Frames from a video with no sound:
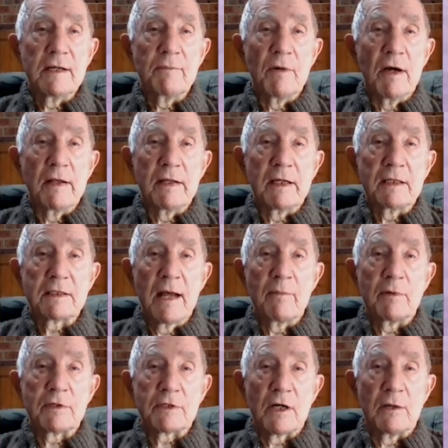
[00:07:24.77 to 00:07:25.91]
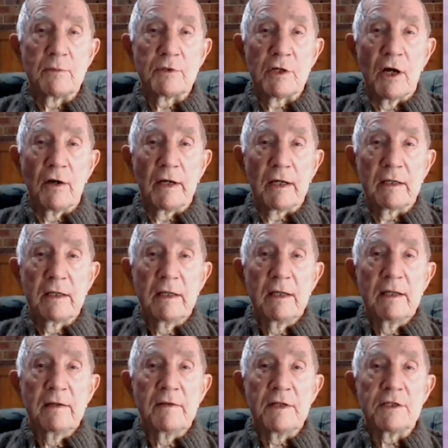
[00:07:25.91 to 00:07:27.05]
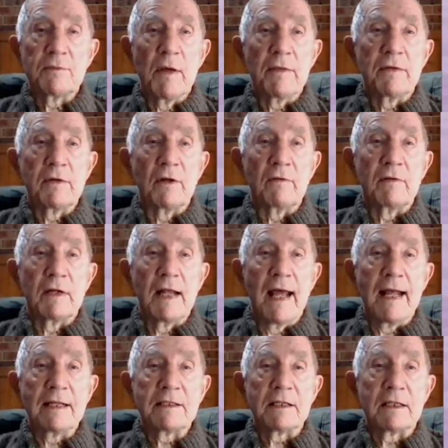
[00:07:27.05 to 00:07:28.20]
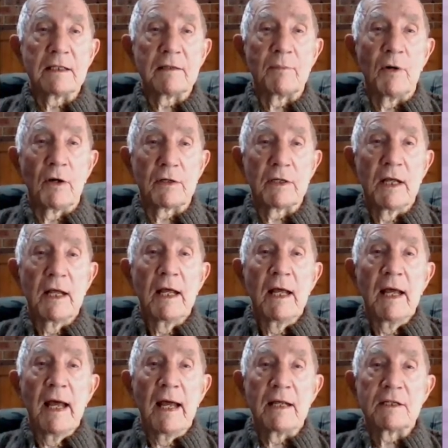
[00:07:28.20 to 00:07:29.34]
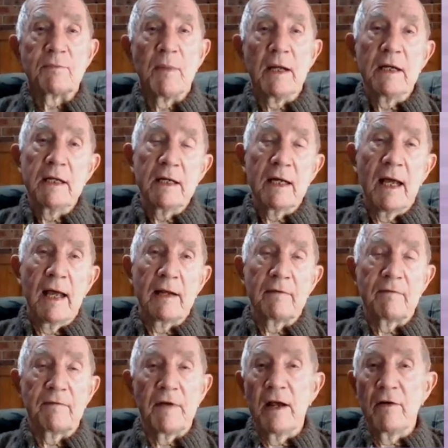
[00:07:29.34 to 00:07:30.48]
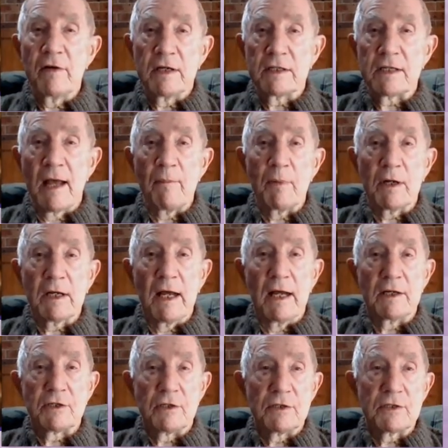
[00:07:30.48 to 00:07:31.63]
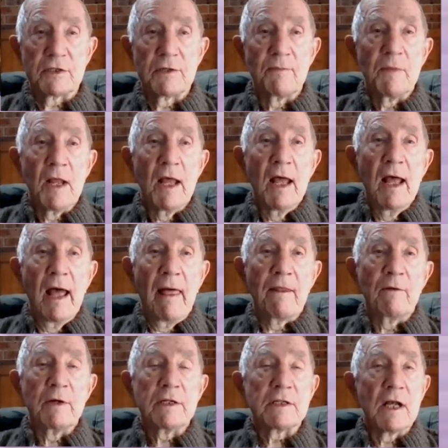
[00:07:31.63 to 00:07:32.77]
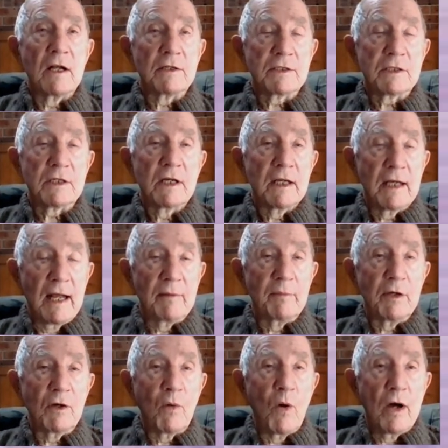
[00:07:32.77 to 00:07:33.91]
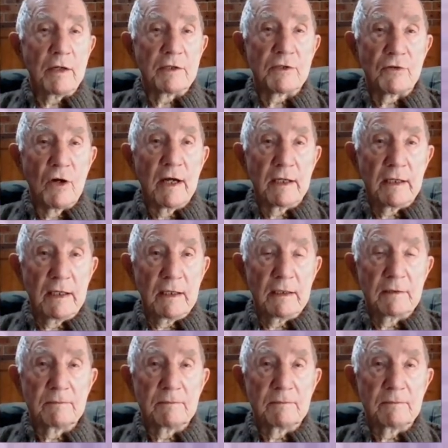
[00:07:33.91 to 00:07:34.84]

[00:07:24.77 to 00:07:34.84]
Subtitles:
by the examples I'm showing, this method of enhancing the pot has many and various applications, and the results can be quite striking.